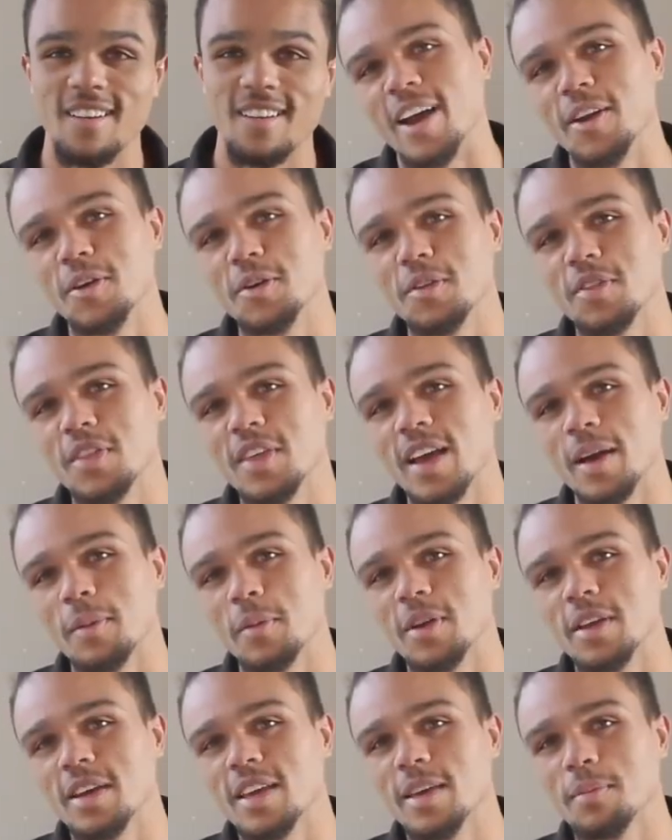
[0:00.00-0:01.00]
I know you think I'm
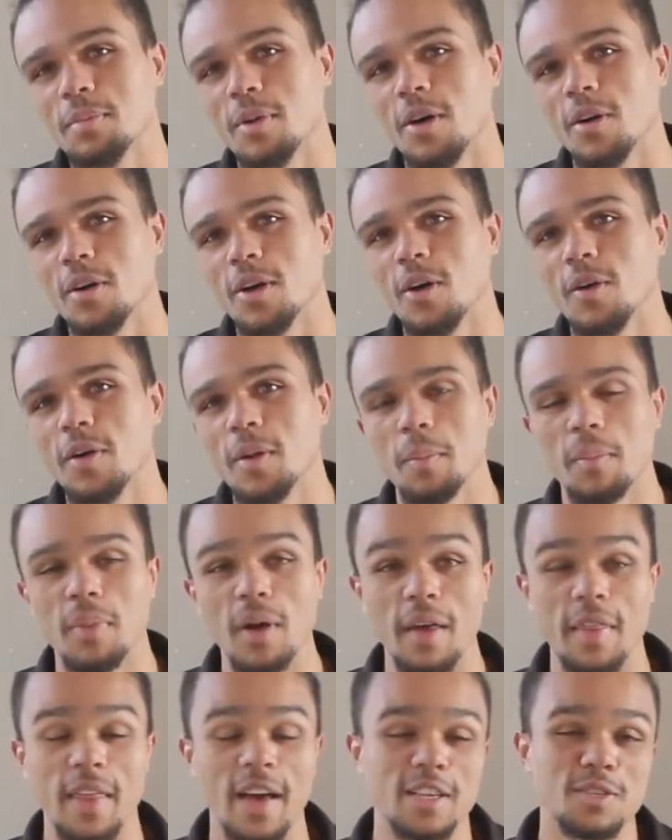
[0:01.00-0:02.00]
going to keep on going,
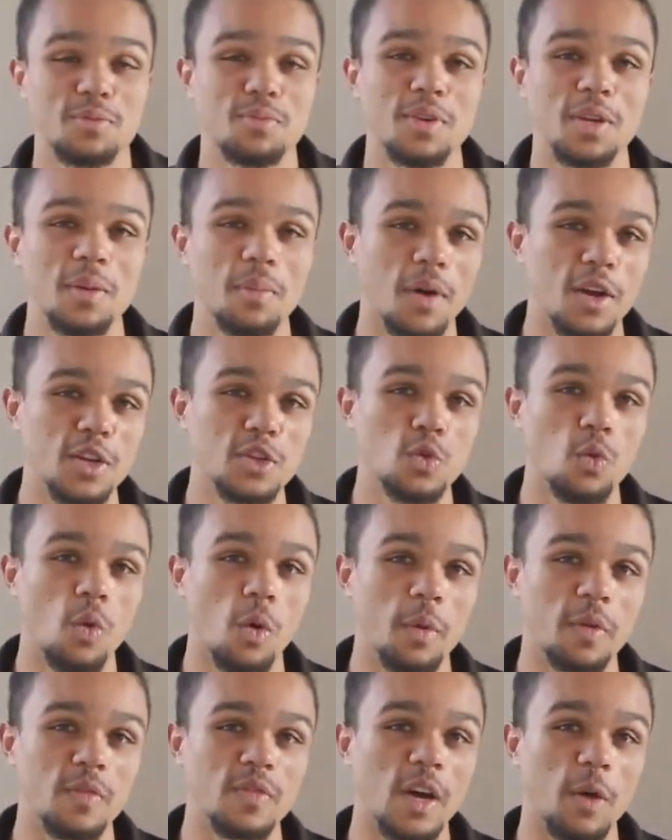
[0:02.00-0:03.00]
but that's pretty much
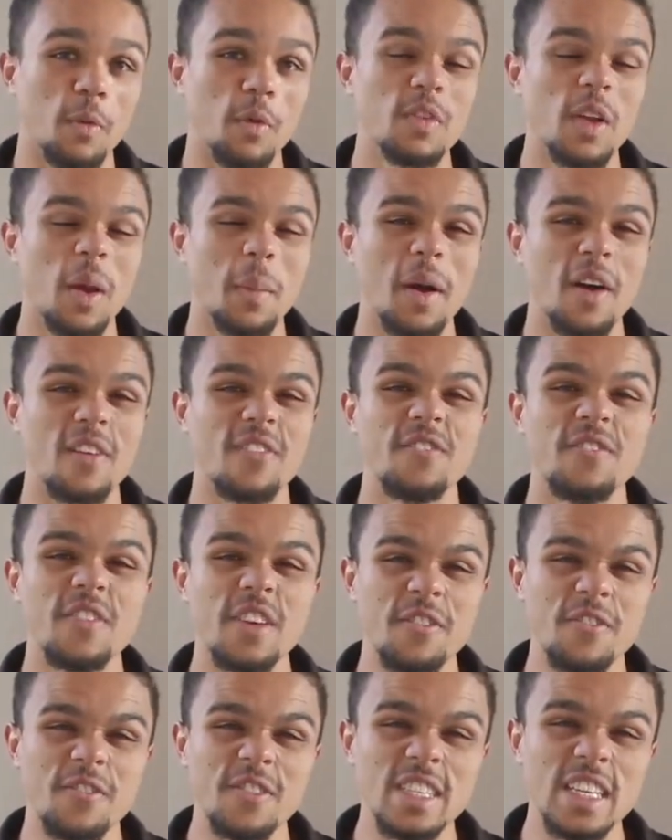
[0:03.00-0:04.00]
what we've done. We've done about
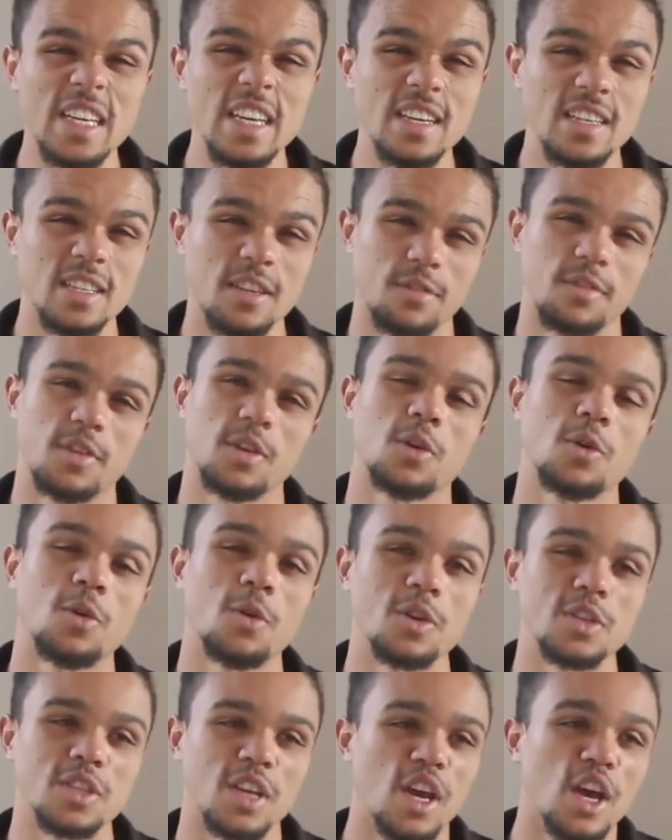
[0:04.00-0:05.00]
15 different
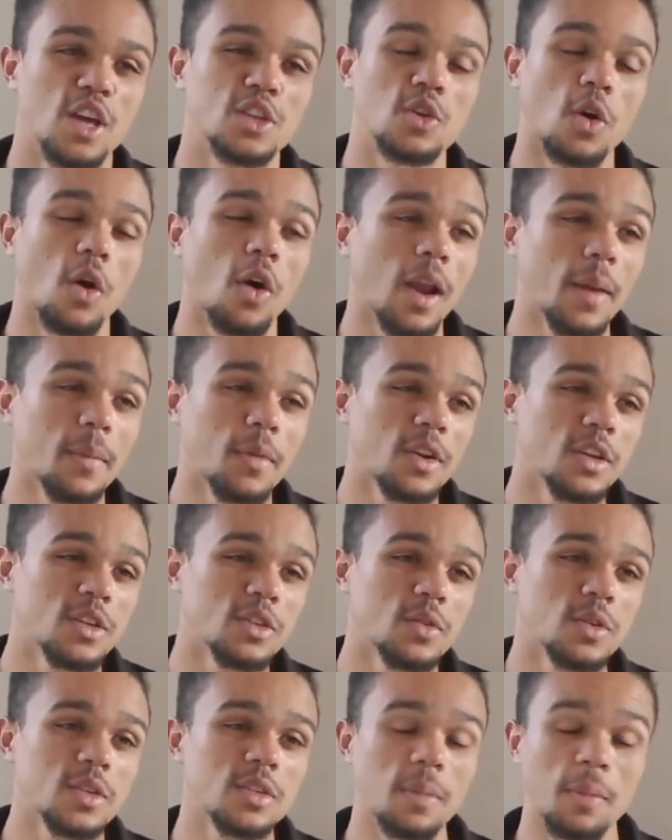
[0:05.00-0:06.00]
chords. So all I'm going to
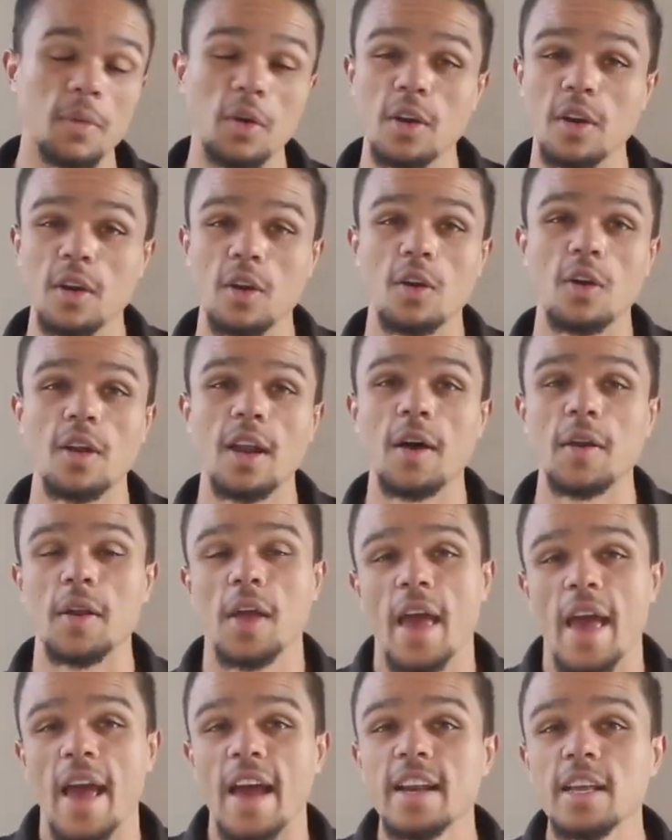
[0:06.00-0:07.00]
do is I'm going to call out
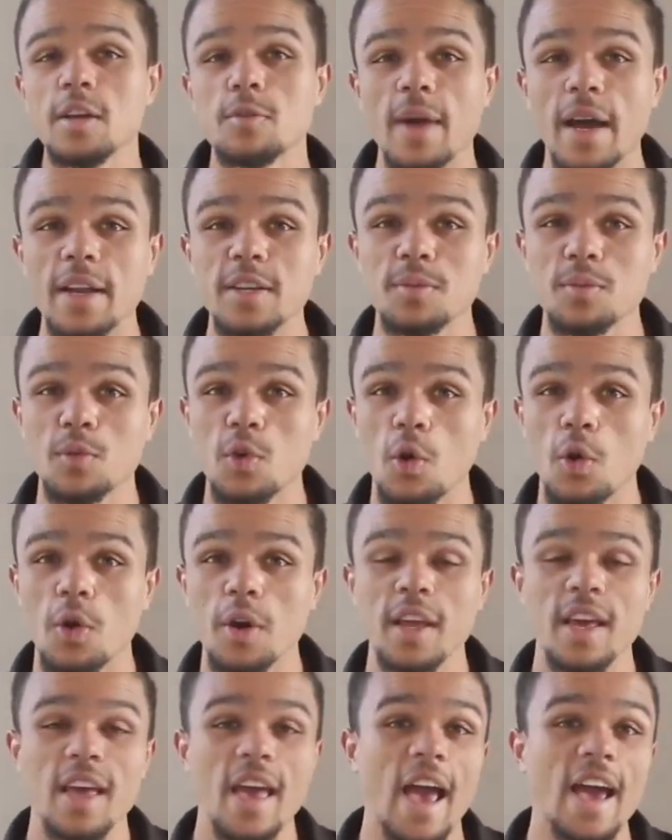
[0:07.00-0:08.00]
any random
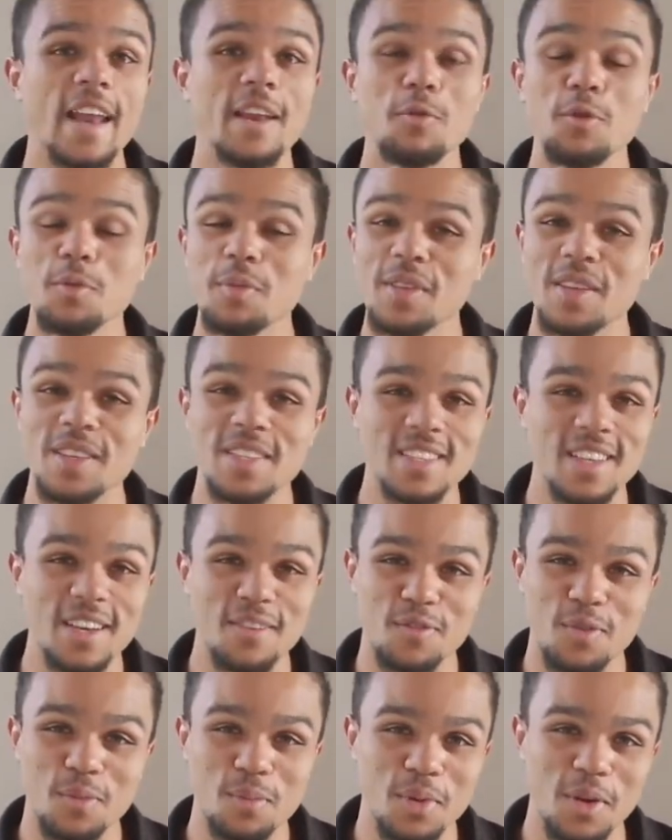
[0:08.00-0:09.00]
chord, and it won't be the
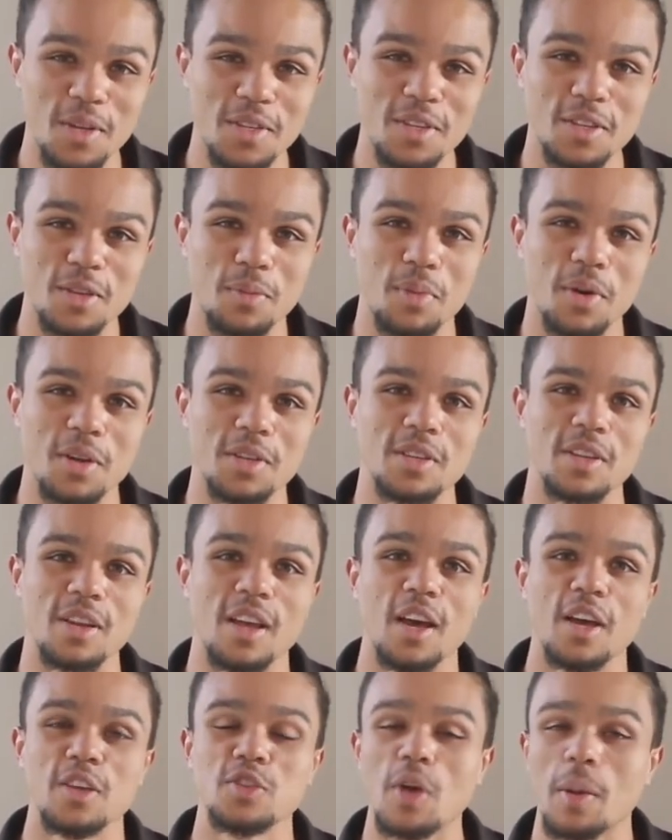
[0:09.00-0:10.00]
same from person to person.
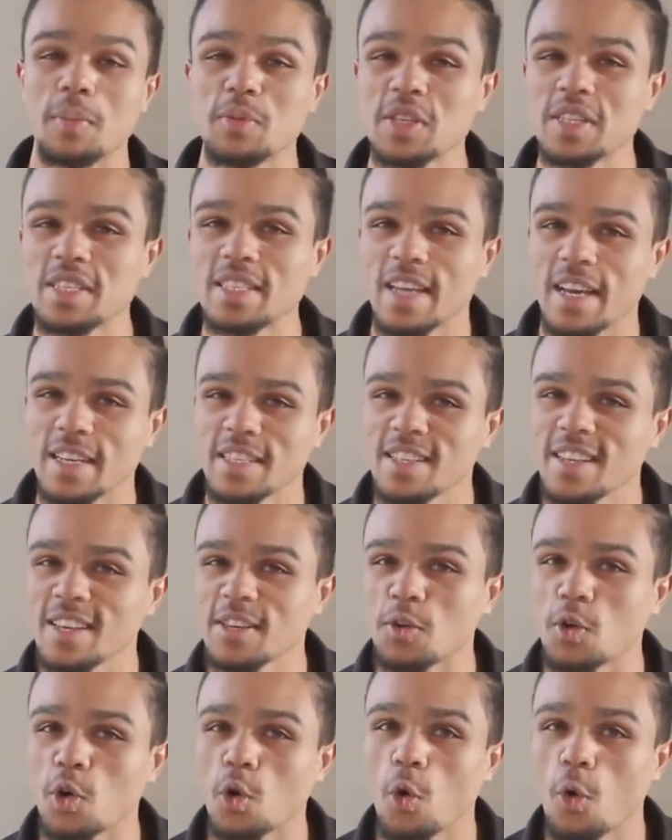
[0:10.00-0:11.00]
So I'm just testing
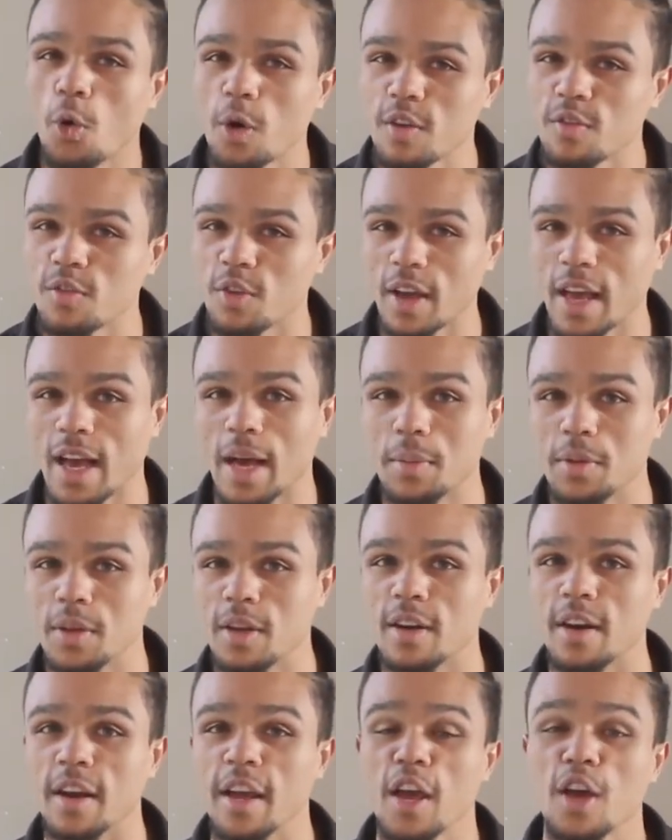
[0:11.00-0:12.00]
your chord
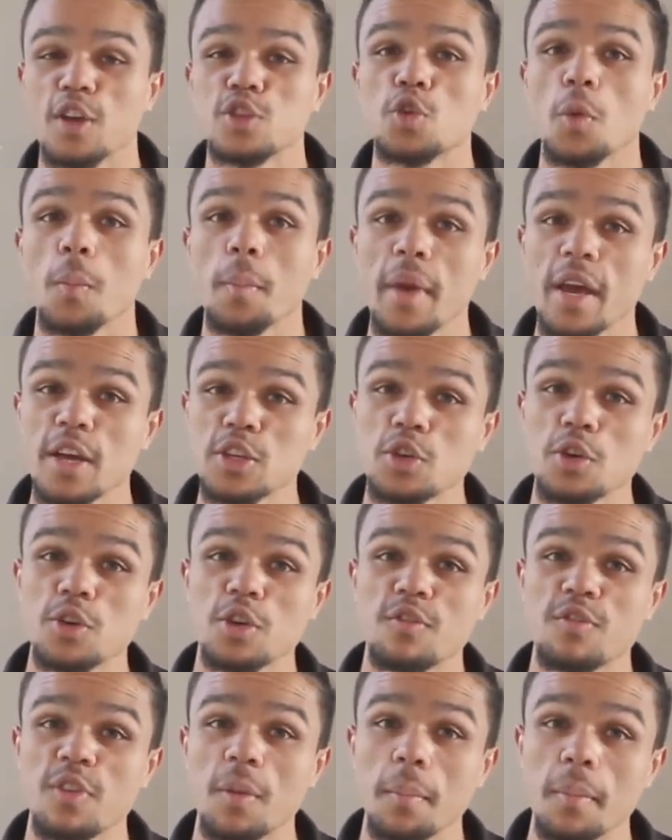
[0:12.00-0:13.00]
vocabulary. So make sure
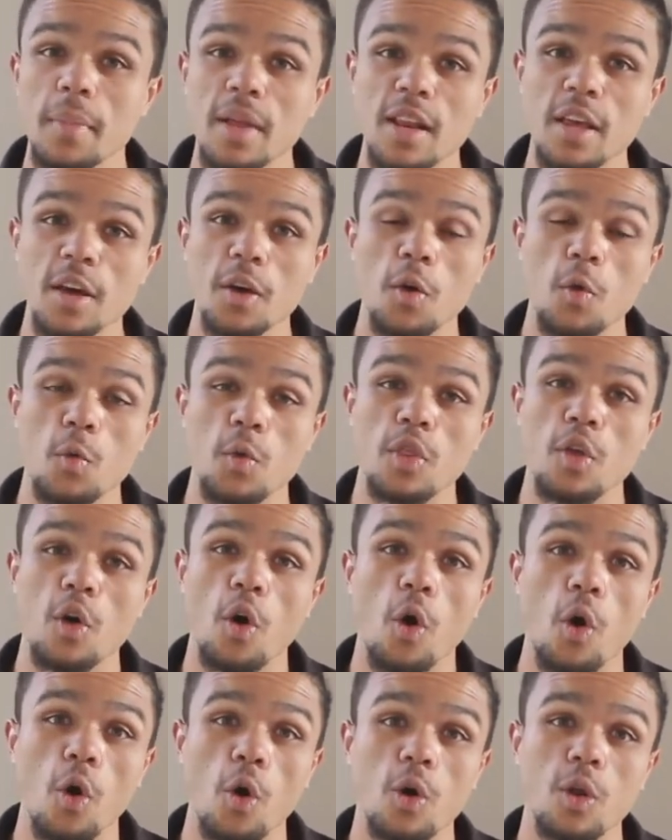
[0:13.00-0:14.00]
you're familiar with
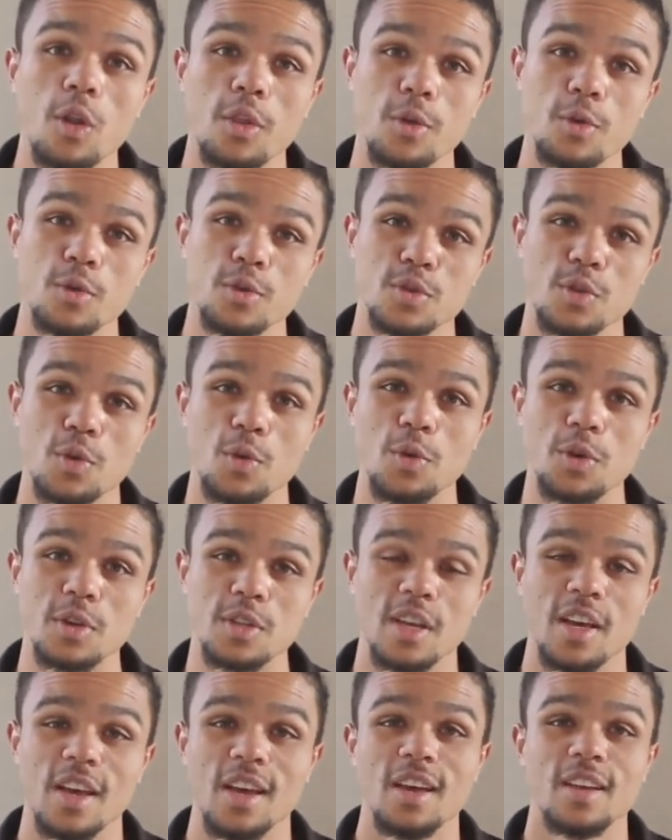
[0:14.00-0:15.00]
all those
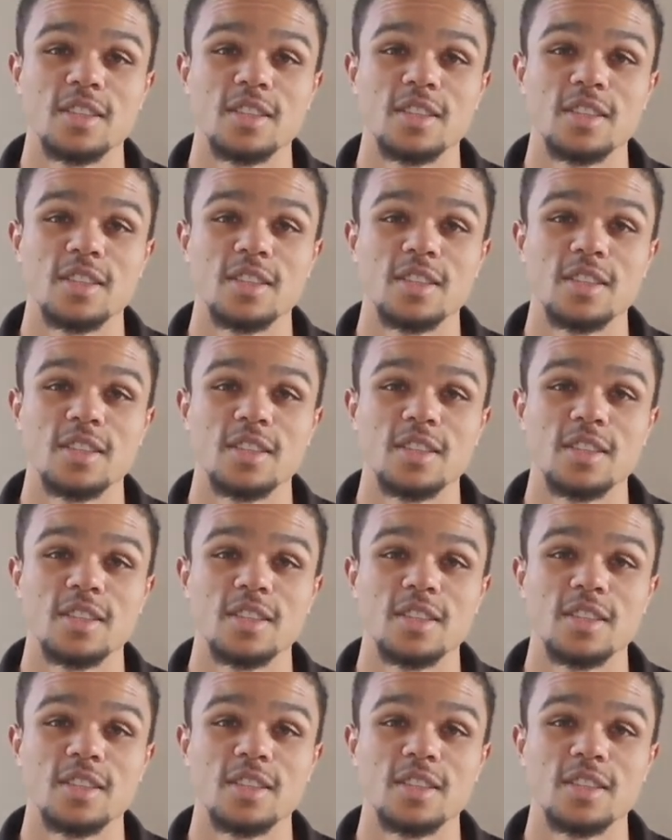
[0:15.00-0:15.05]
chords.